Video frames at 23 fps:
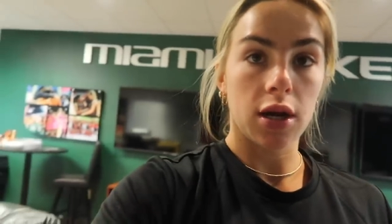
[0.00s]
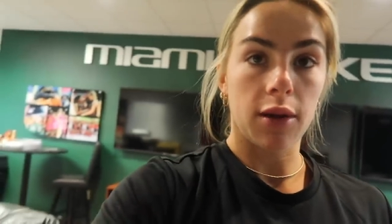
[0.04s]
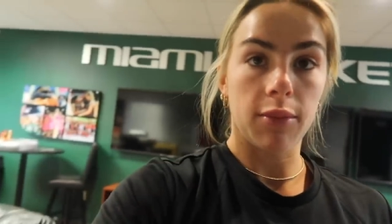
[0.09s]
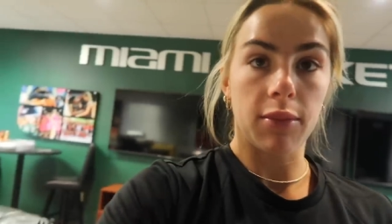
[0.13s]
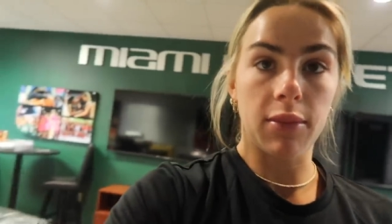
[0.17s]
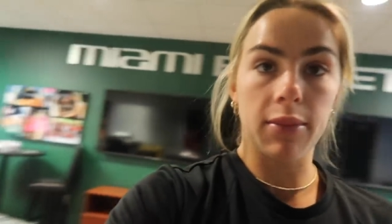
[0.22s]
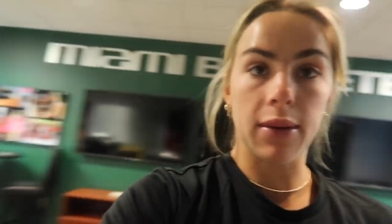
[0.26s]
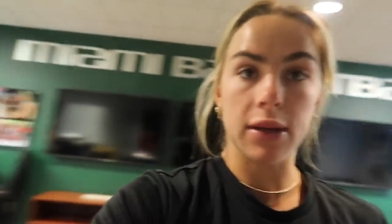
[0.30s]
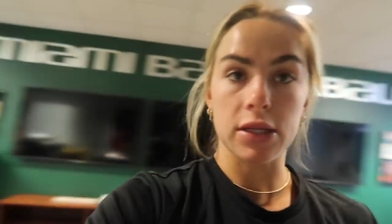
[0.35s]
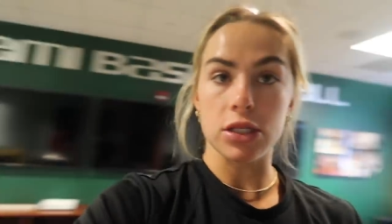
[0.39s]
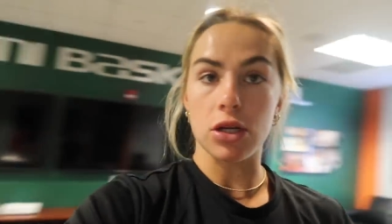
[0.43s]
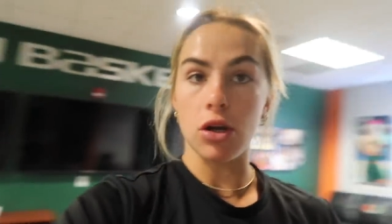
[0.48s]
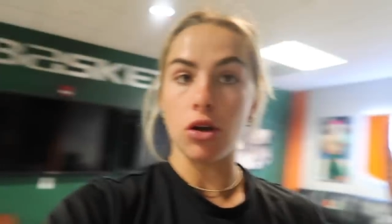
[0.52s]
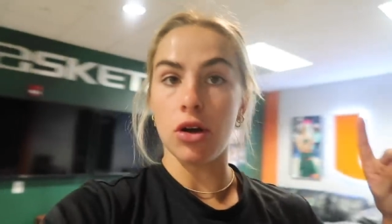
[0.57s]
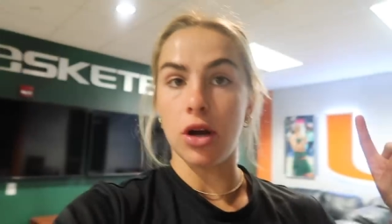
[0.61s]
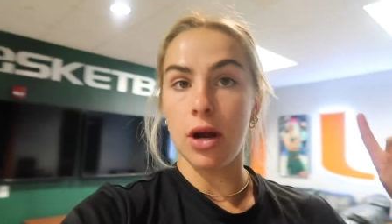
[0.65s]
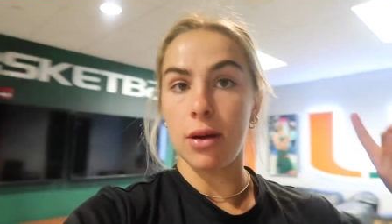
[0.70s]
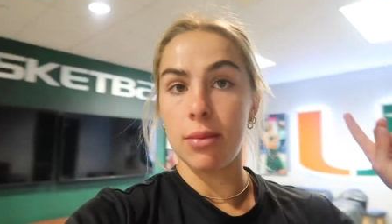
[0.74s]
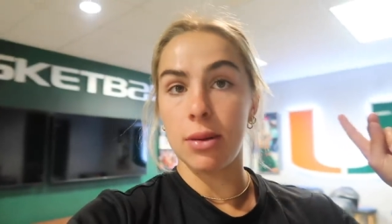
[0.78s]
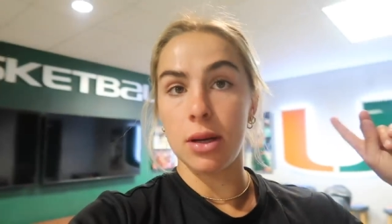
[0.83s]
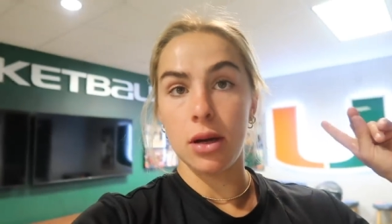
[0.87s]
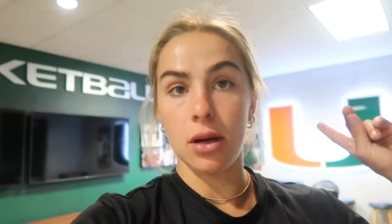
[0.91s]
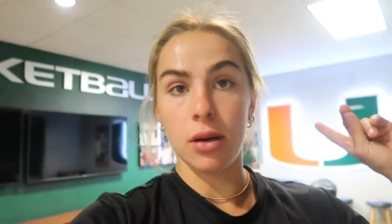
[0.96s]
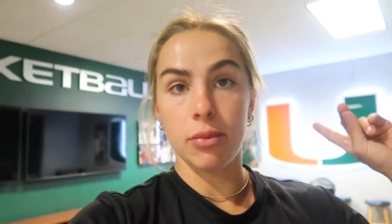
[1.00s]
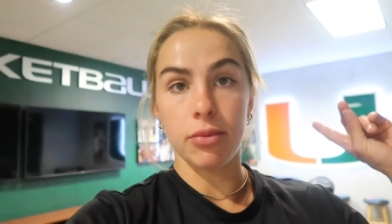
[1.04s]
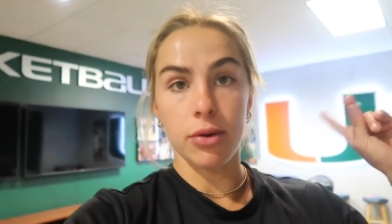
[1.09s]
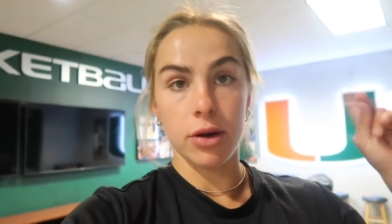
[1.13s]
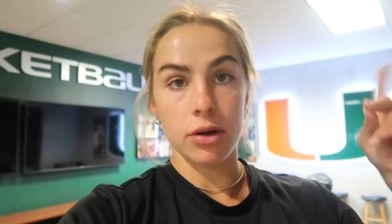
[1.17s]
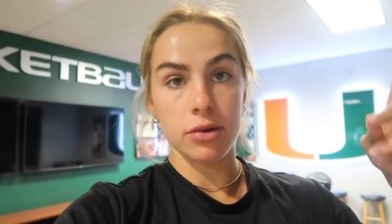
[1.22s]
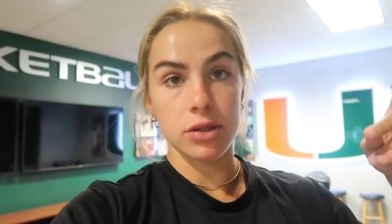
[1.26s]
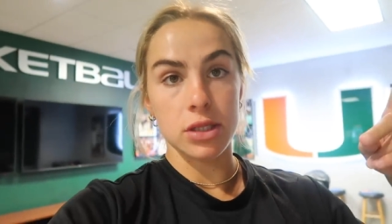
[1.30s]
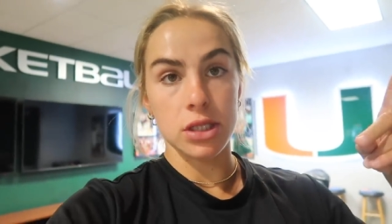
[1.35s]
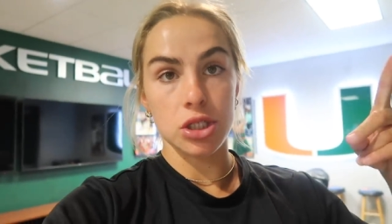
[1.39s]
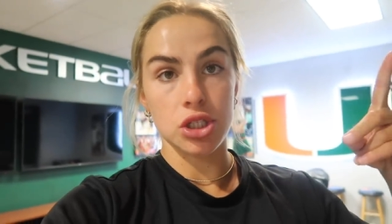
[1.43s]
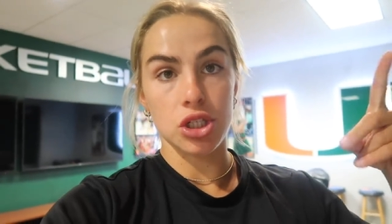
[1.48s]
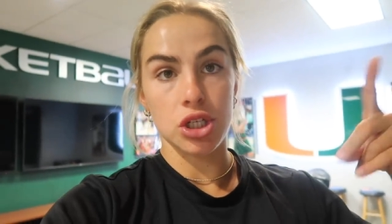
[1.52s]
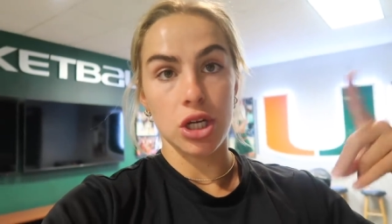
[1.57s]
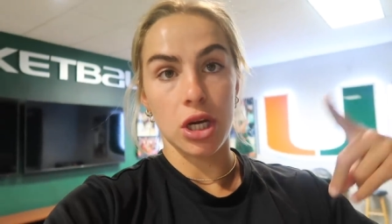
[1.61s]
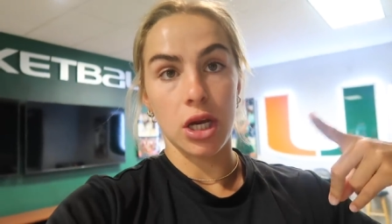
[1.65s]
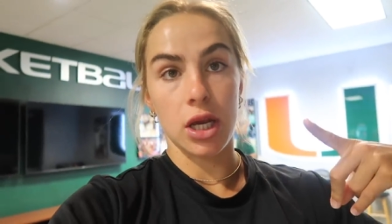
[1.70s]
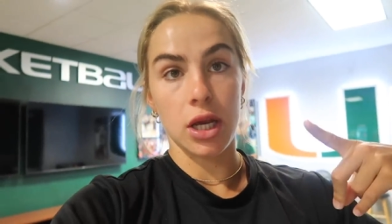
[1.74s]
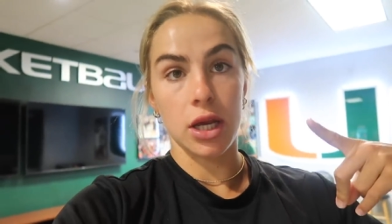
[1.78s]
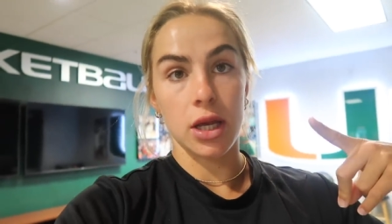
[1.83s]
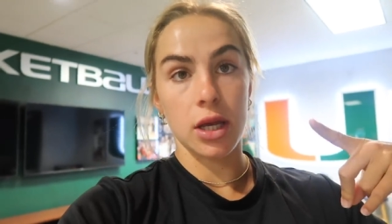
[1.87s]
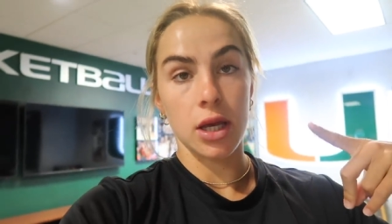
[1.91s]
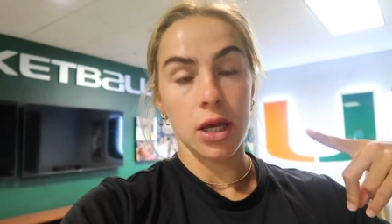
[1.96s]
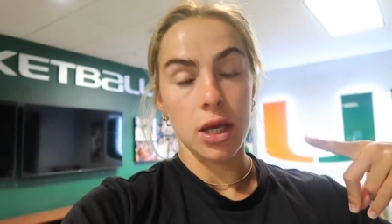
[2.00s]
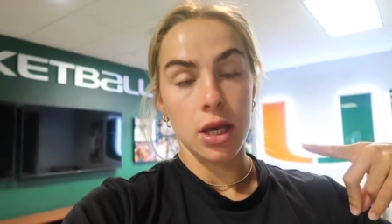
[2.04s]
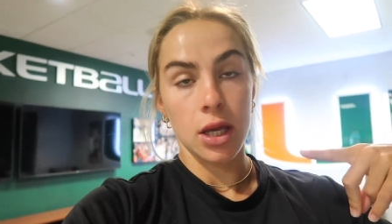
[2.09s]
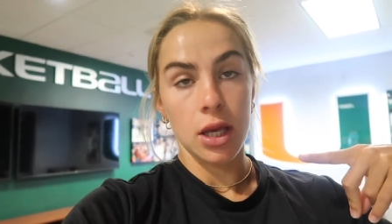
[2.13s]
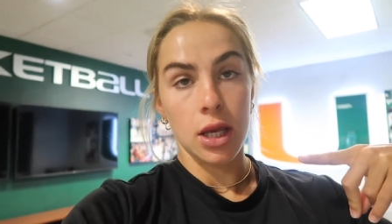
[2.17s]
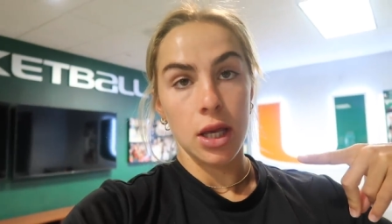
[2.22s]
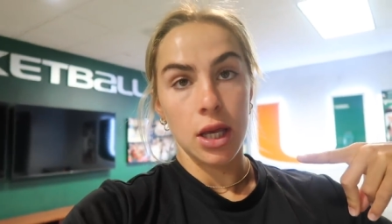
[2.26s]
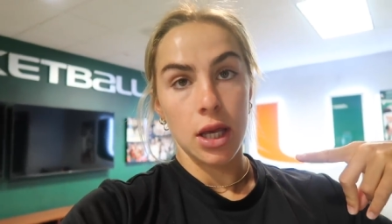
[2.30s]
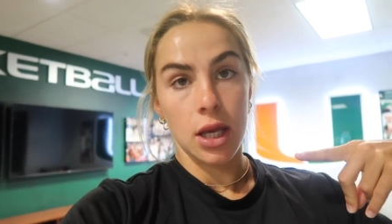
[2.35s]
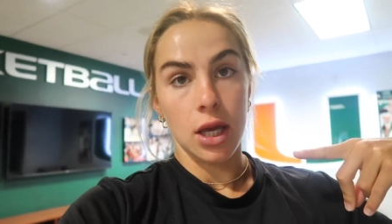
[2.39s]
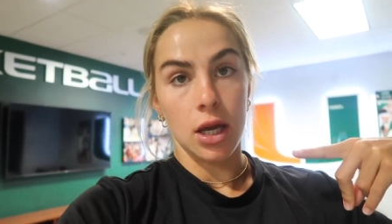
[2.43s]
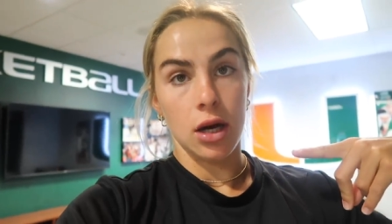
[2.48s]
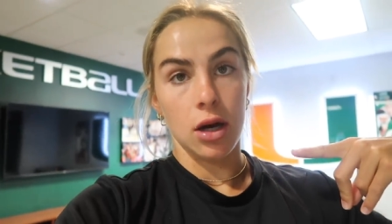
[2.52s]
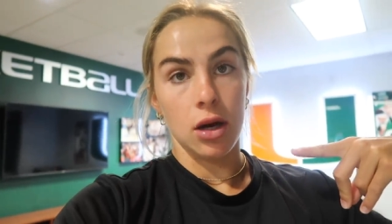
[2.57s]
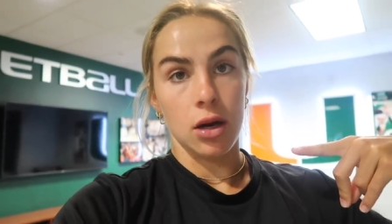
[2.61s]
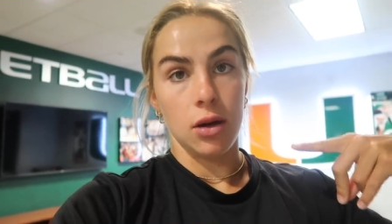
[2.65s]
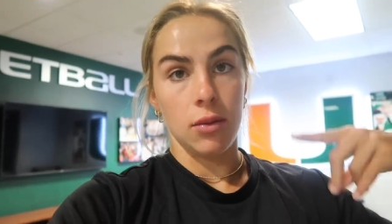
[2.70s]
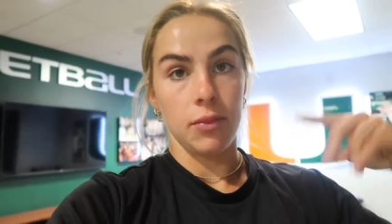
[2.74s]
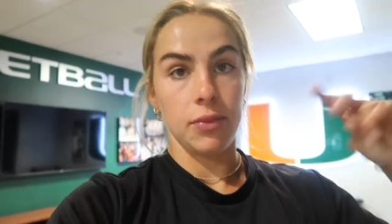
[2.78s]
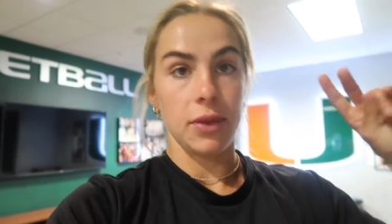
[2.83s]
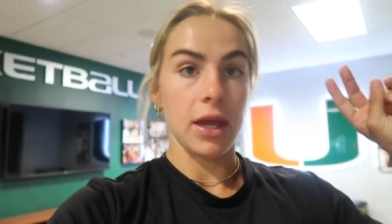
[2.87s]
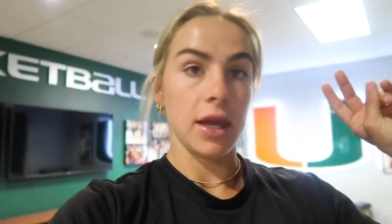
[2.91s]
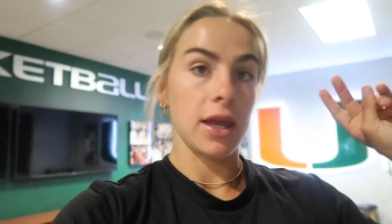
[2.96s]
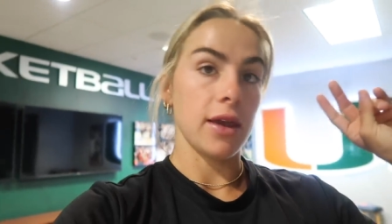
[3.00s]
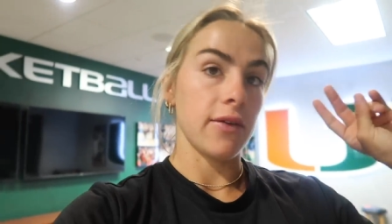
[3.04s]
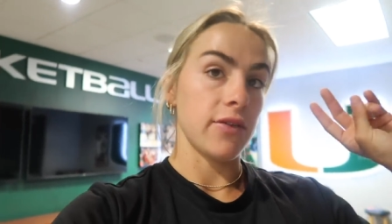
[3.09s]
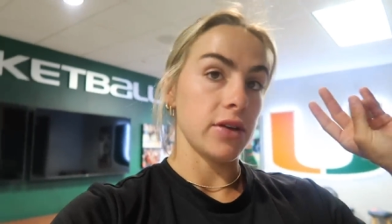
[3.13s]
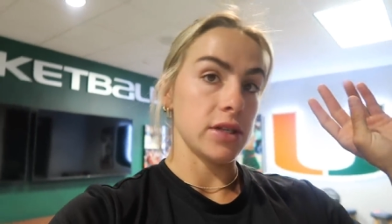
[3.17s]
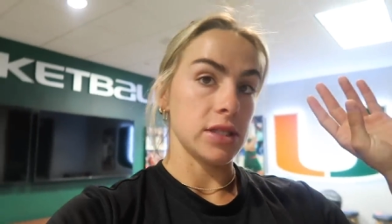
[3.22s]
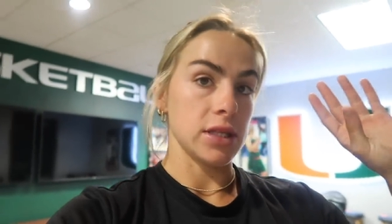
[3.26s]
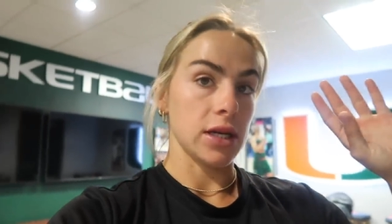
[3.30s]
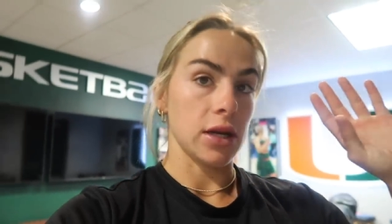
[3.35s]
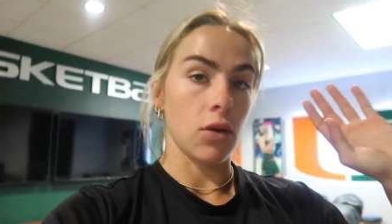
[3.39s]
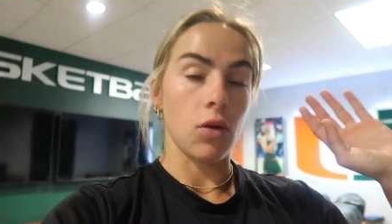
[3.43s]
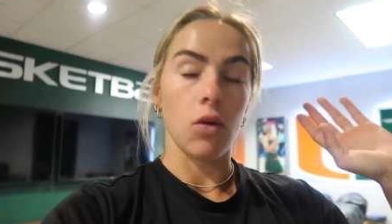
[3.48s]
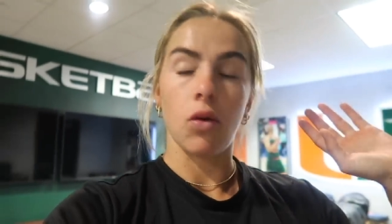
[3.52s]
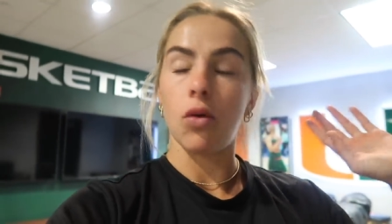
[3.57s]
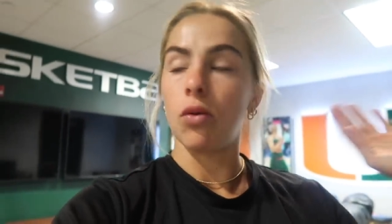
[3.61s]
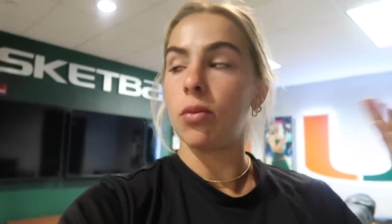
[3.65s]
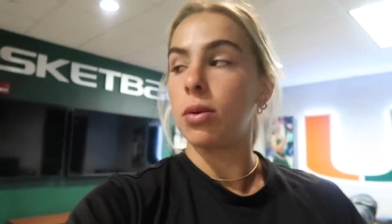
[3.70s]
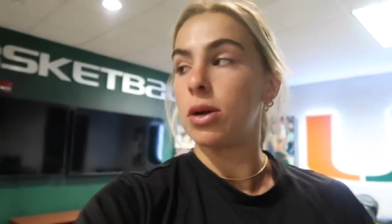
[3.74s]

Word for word: I'm about to go grab a protein shake um, they give us like a whole